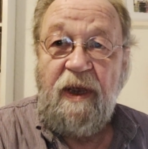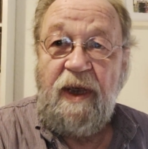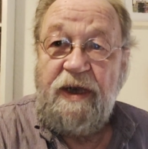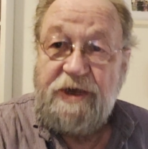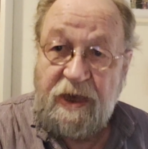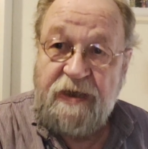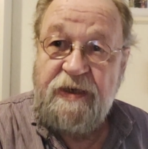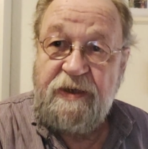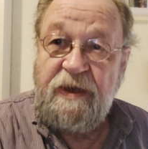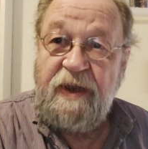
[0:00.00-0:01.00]
And
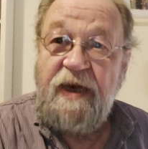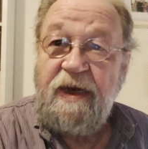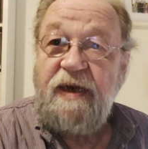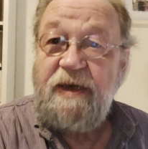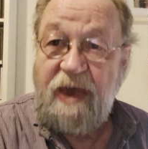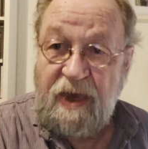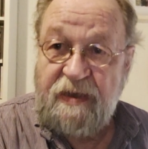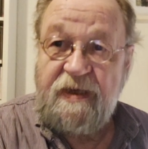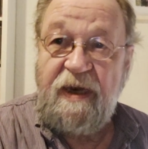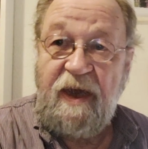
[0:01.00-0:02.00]
just, they did it
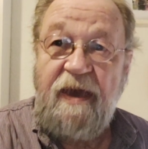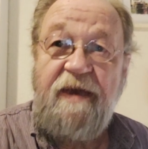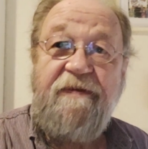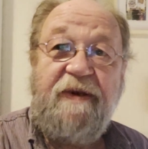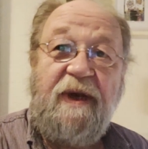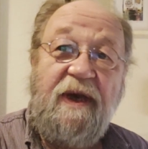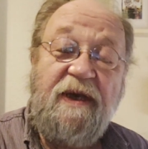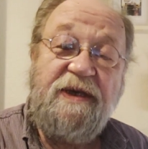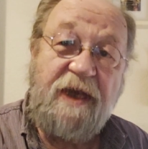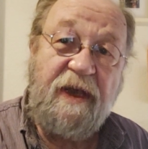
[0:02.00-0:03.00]
yesterday evening,
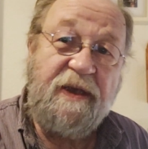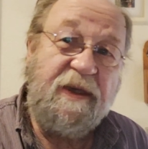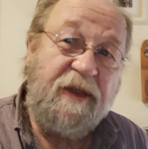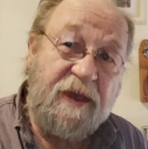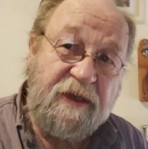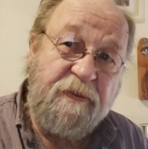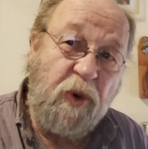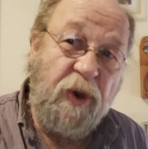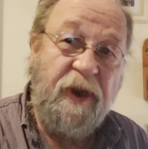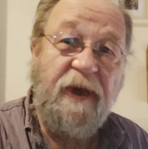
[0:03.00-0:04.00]
and just in this
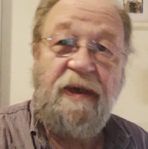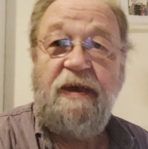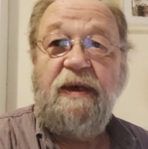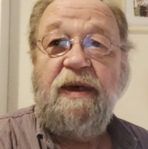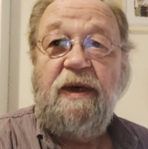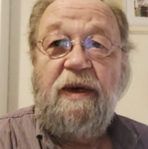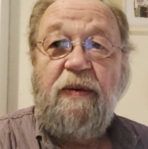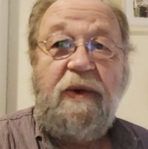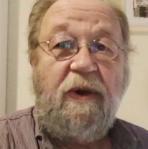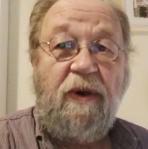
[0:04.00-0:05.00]
morning,
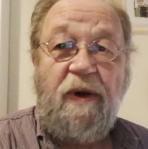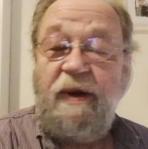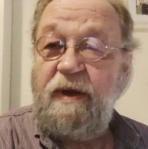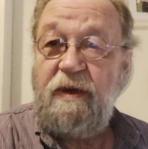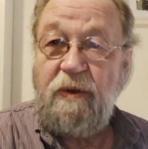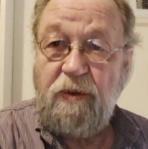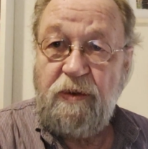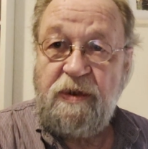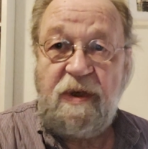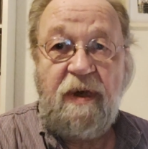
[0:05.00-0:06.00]
we heard in the
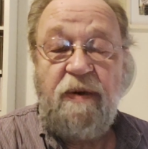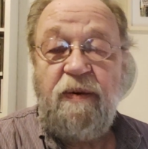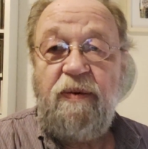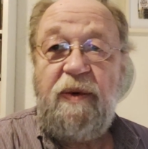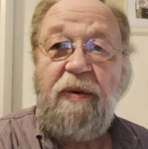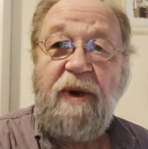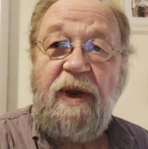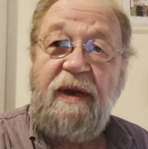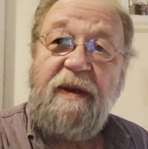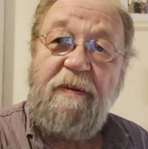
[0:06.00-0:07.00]
news and we
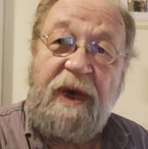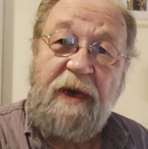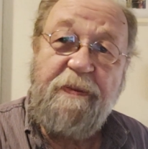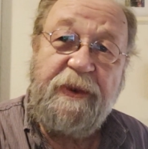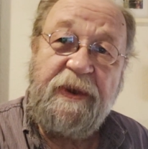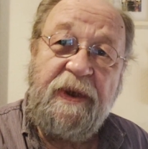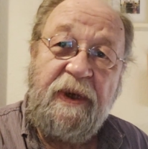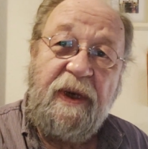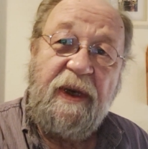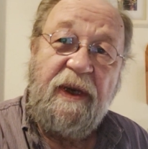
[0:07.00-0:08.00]
read in the paper
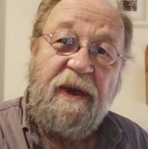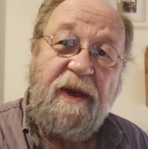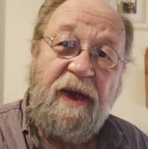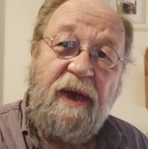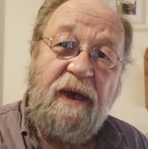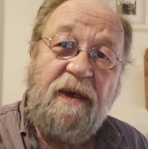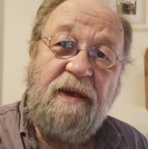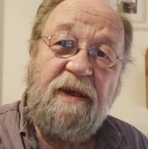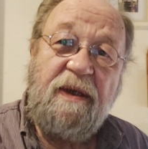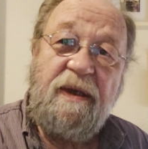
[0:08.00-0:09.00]
that
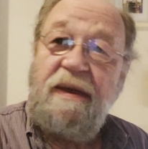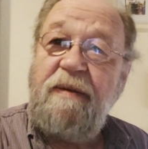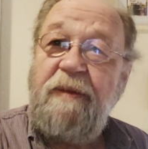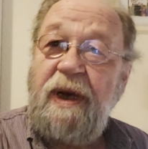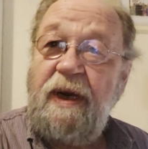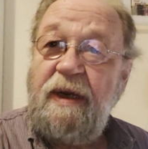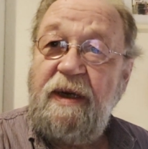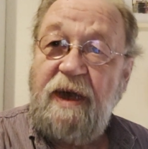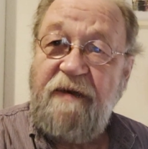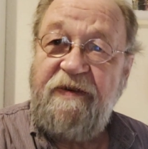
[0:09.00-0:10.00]
the
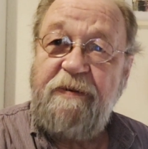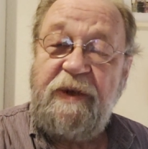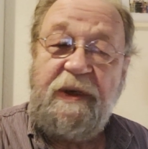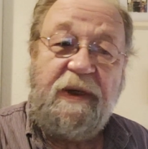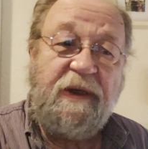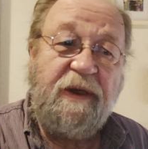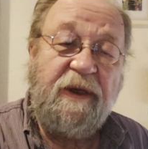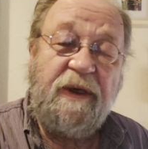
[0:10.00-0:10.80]
American government